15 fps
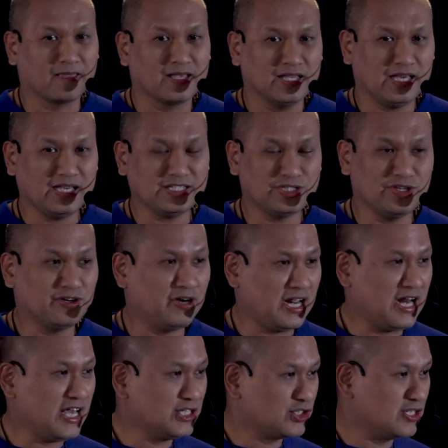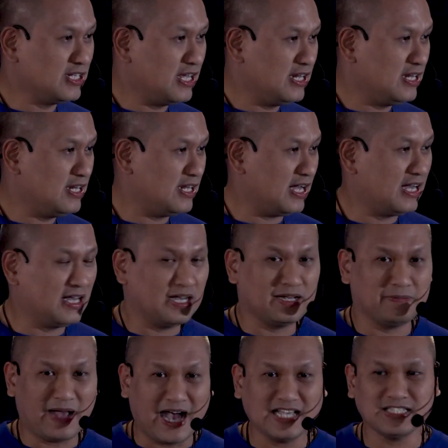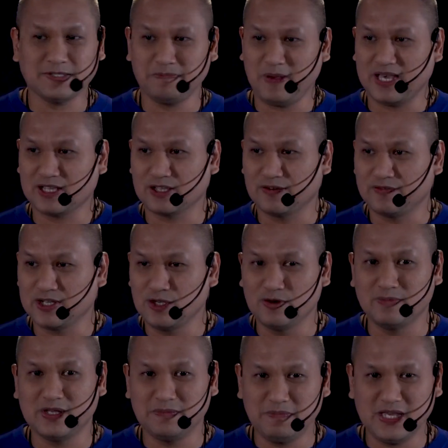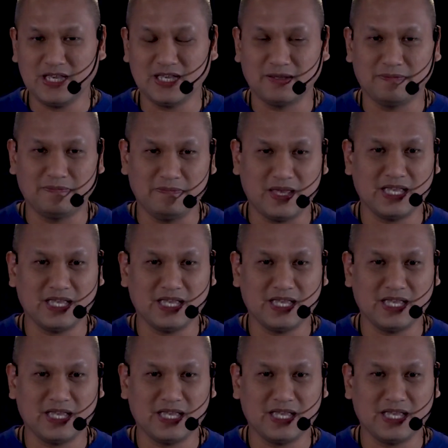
is yung relational aspect of a human being